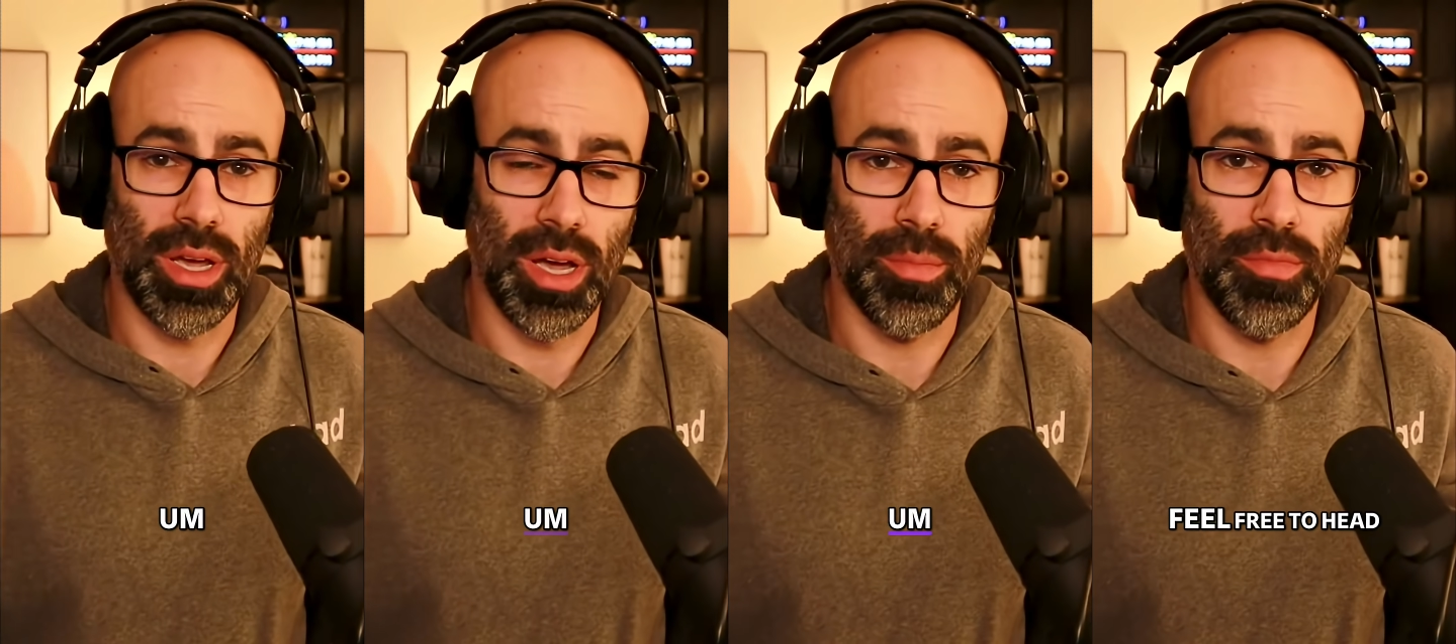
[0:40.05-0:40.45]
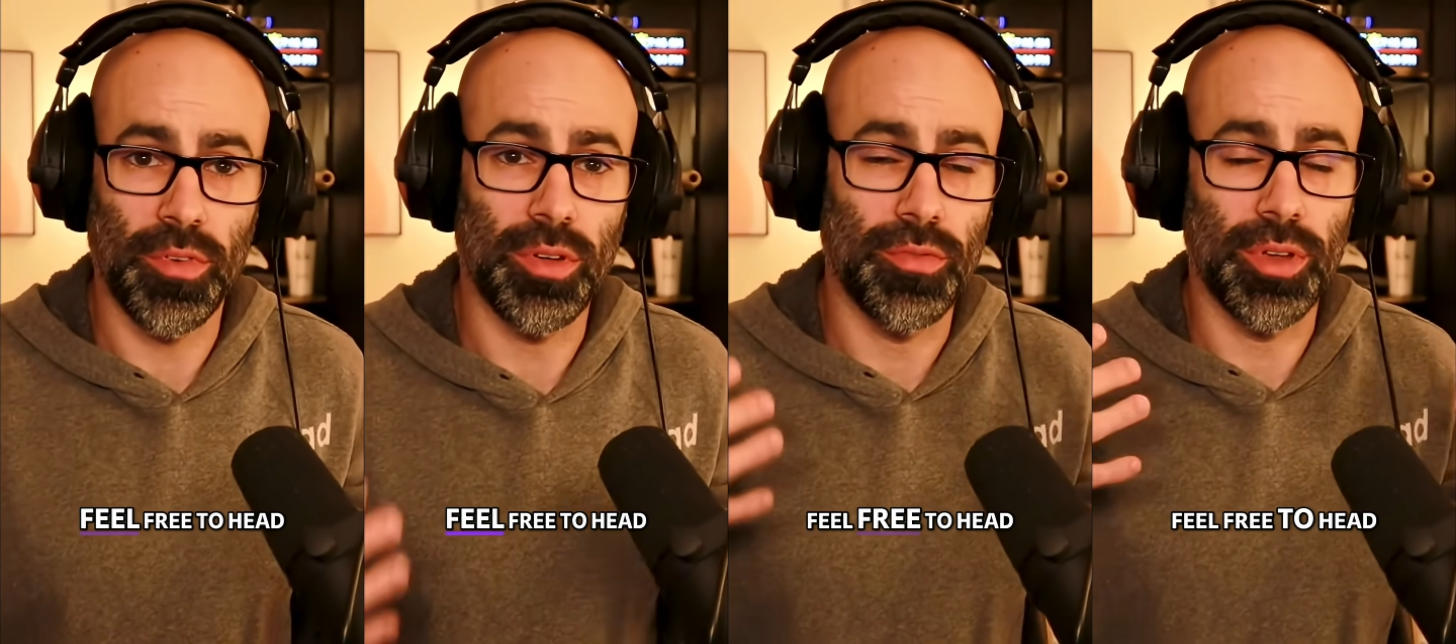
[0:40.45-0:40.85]
um,
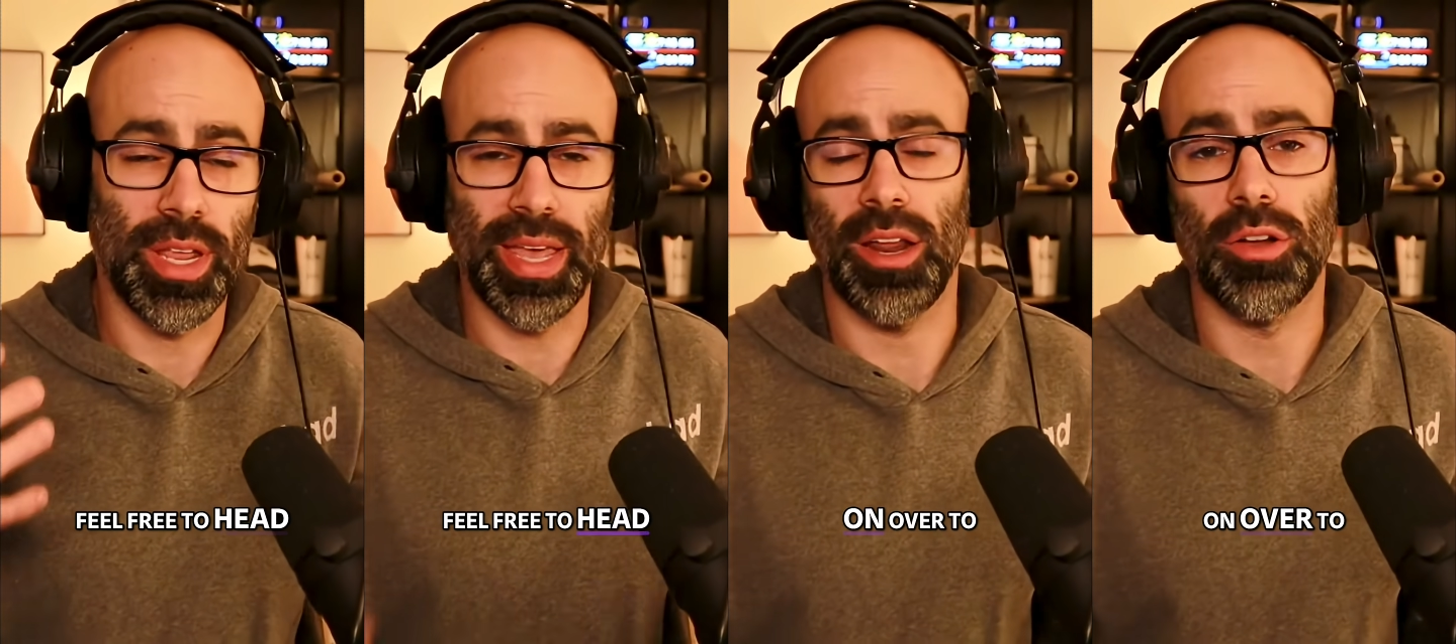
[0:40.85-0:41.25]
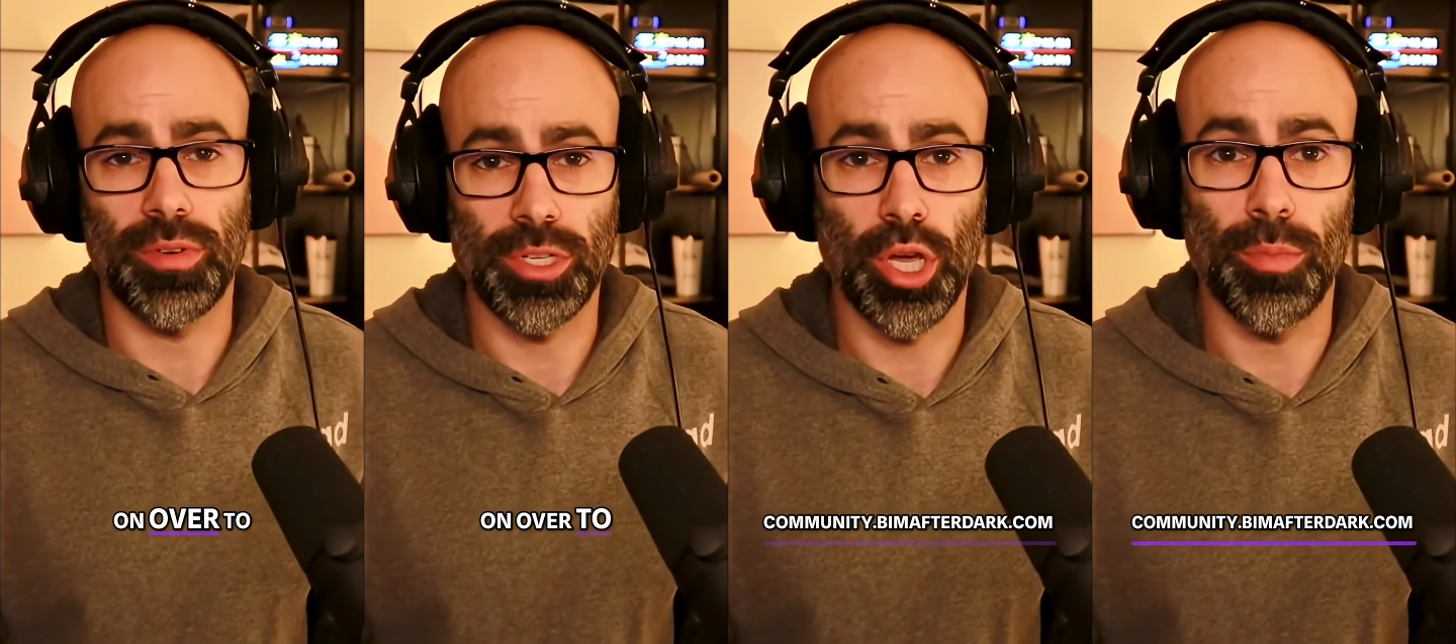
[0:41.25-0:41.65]
feel free to head on over
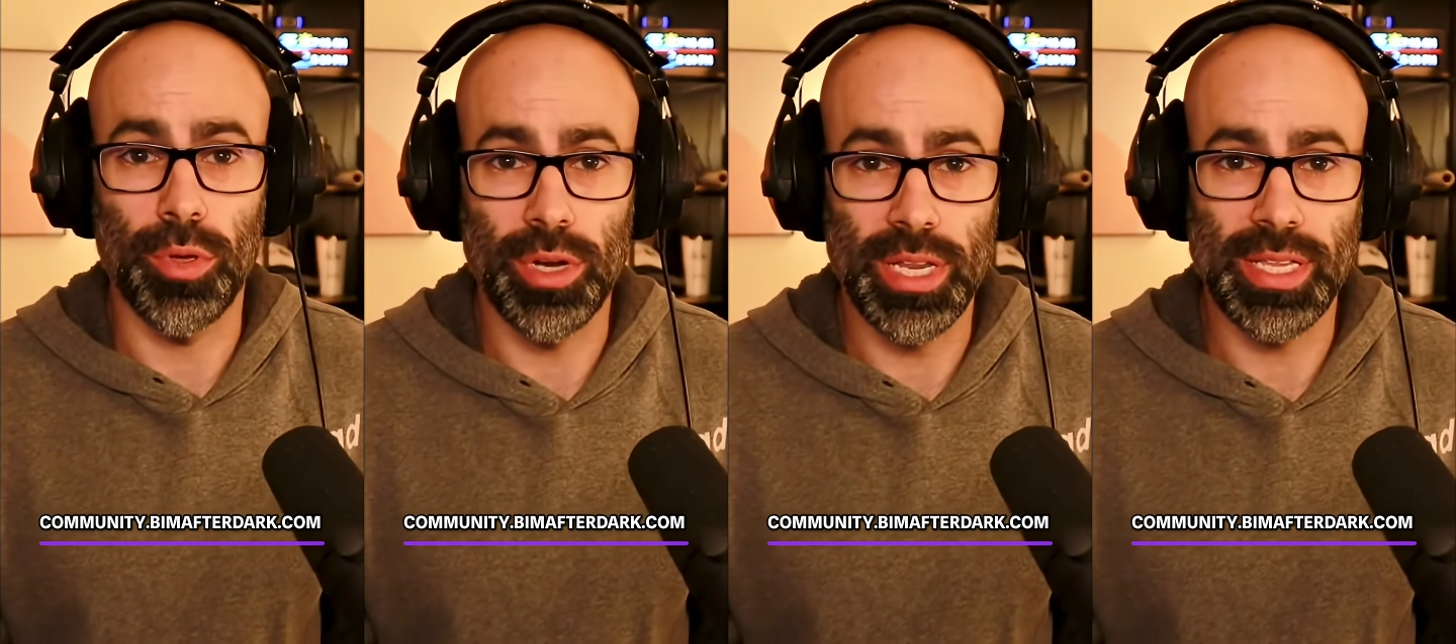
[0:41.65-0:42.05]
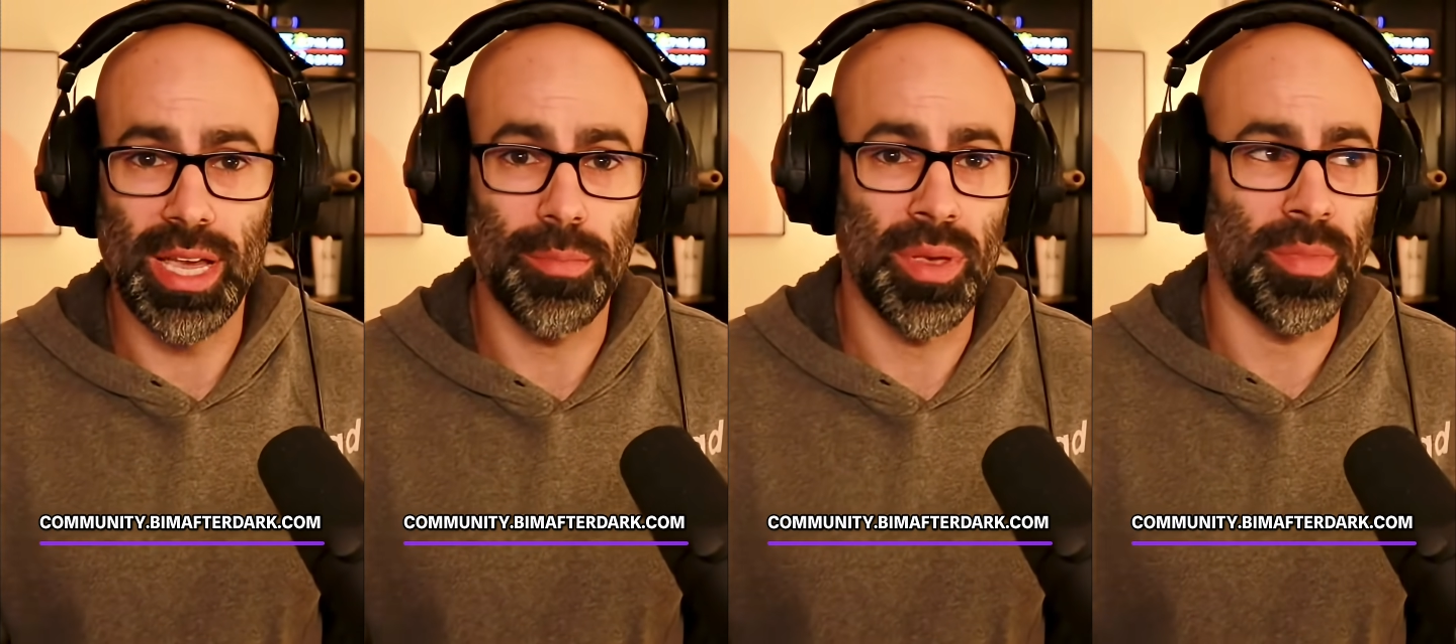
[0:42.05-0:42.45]
to
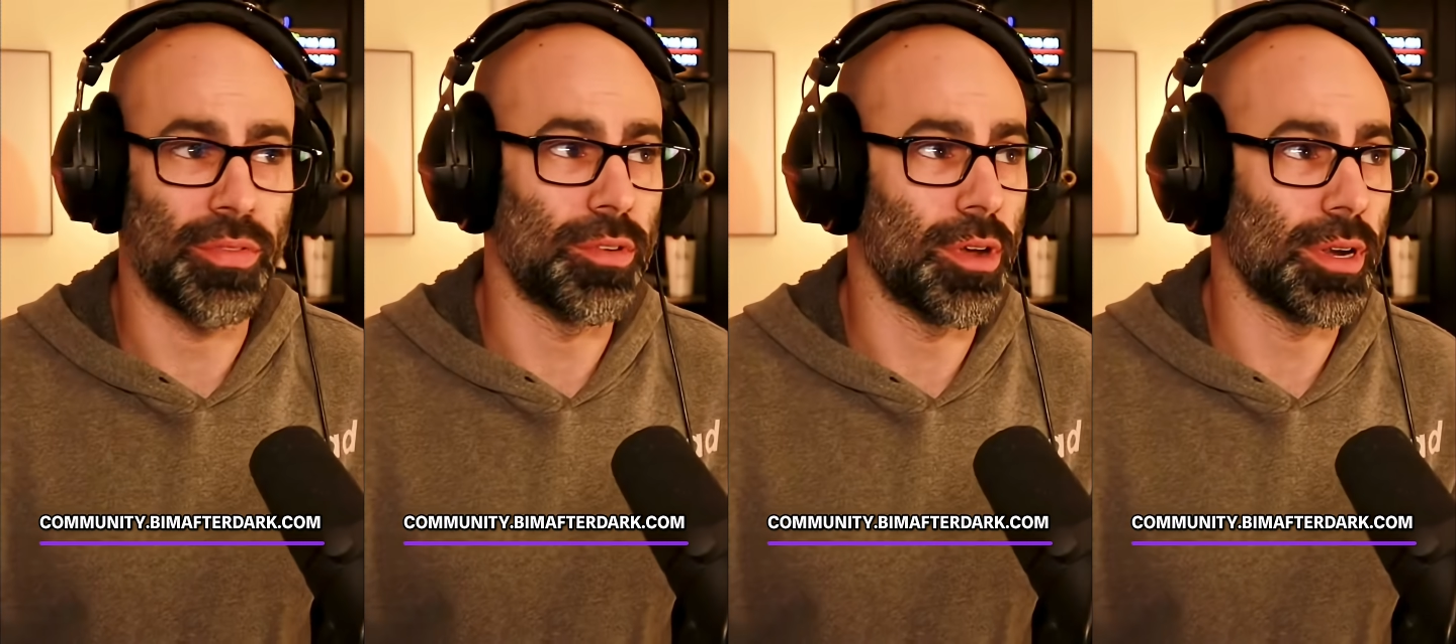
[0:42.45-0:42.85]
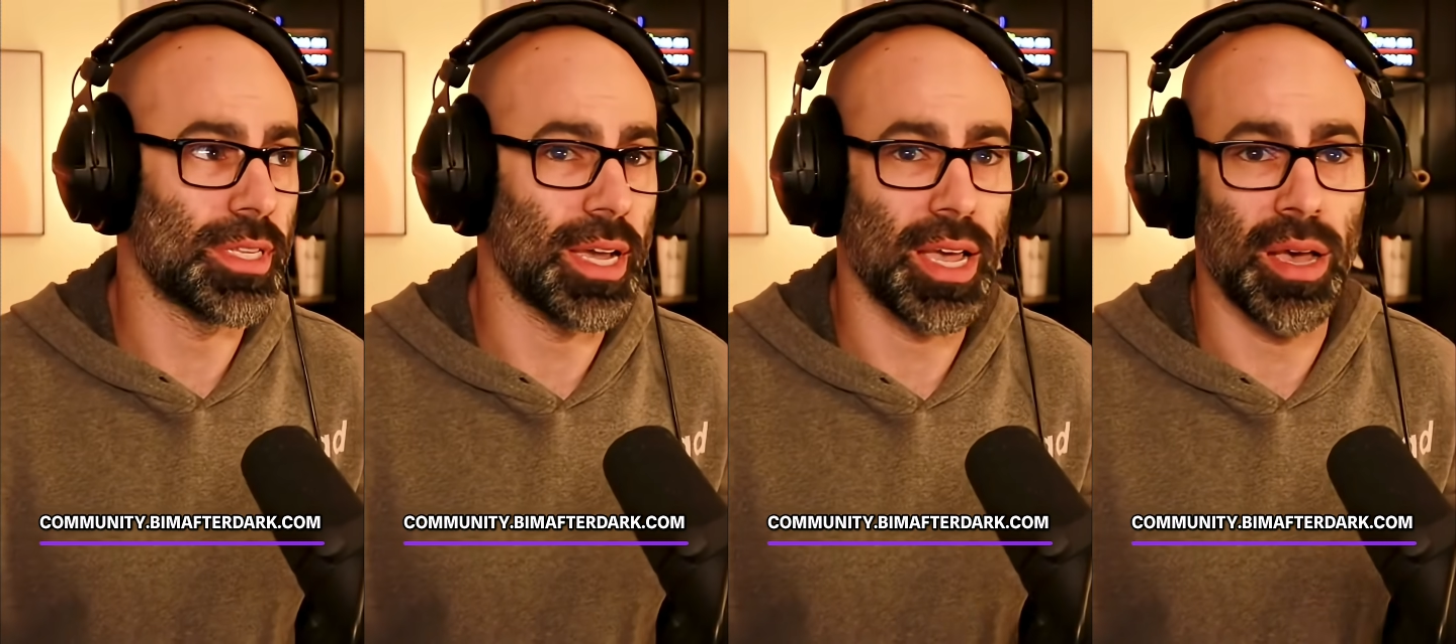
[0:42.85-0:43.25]

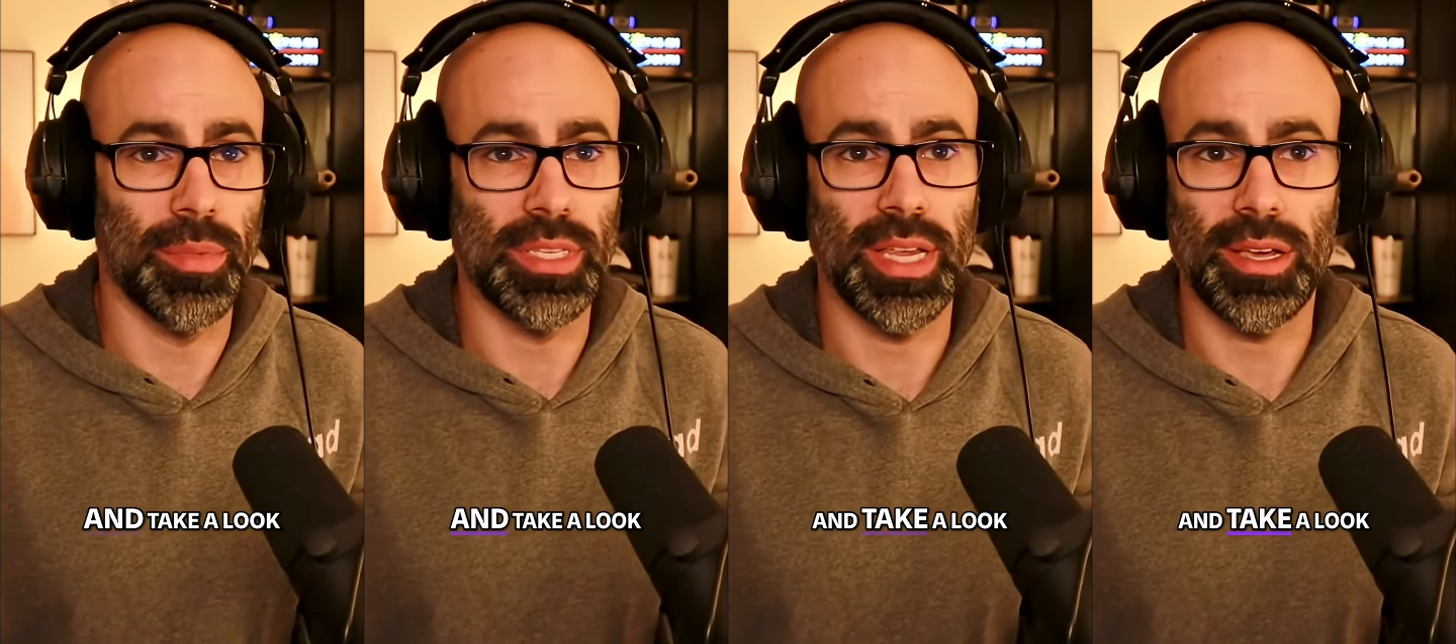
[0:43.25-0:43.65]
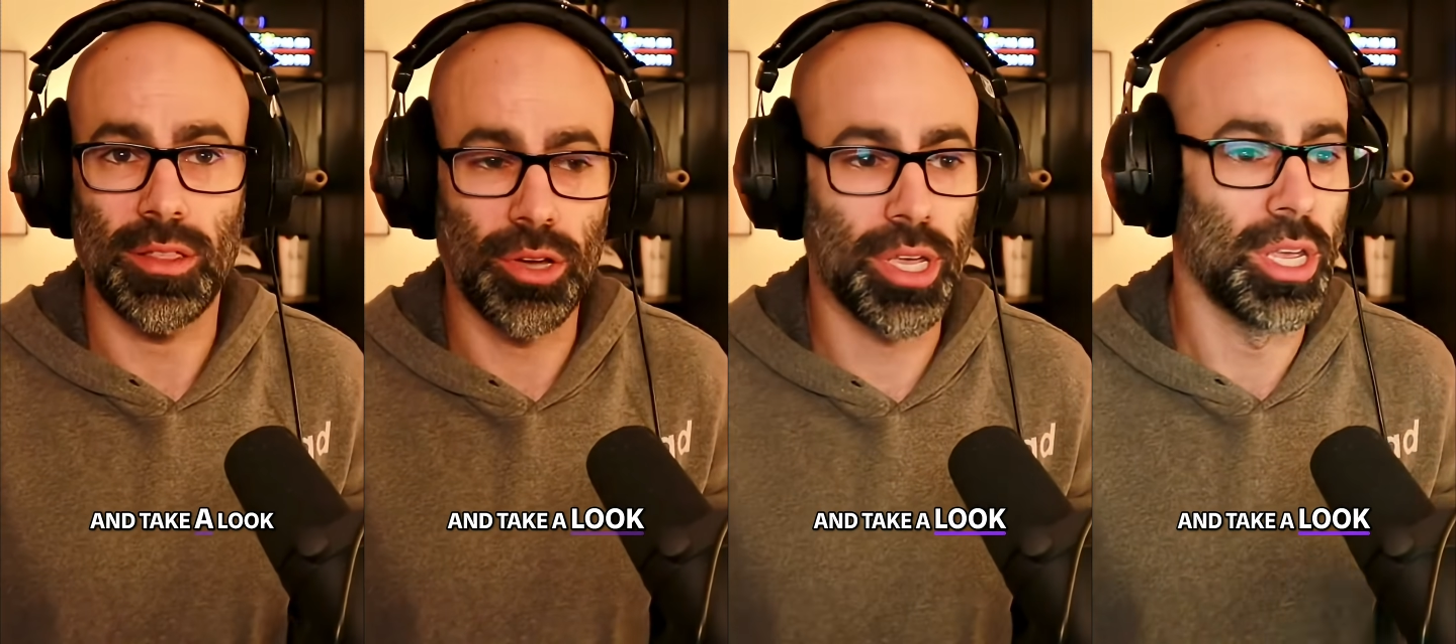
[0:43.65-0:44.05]
community.bimafterdark.com and take a
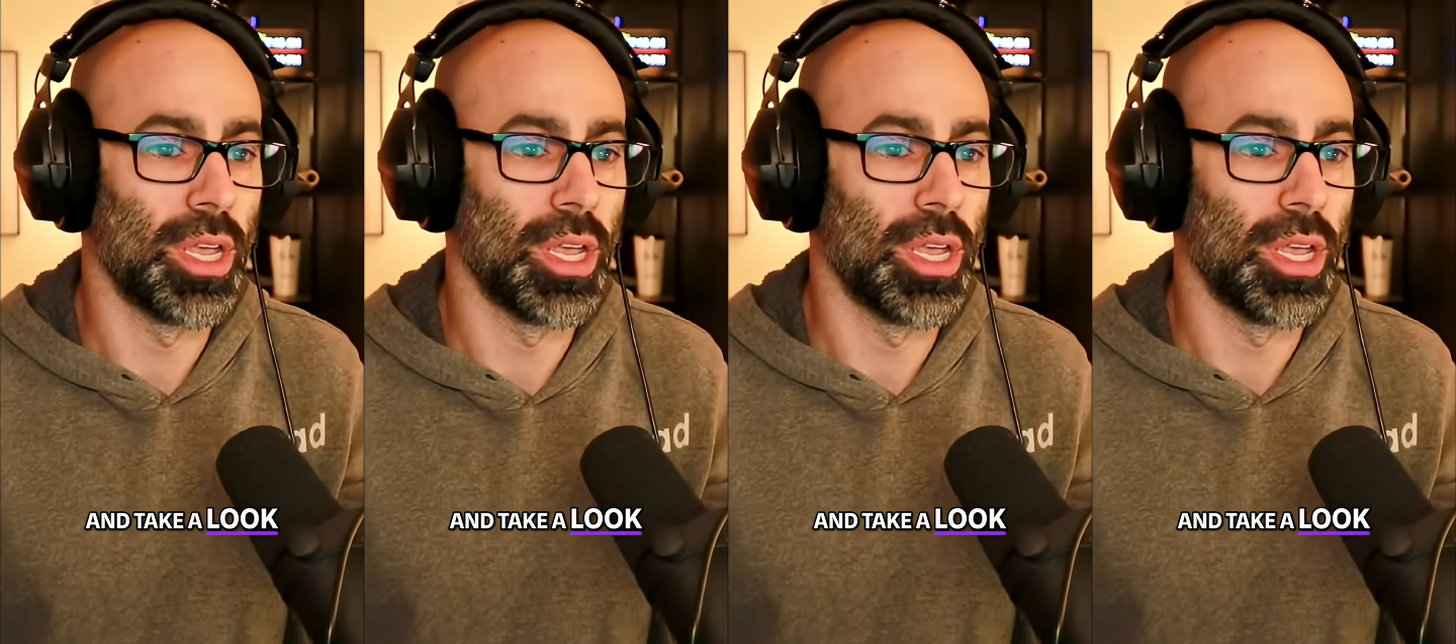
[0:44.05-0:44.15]
look.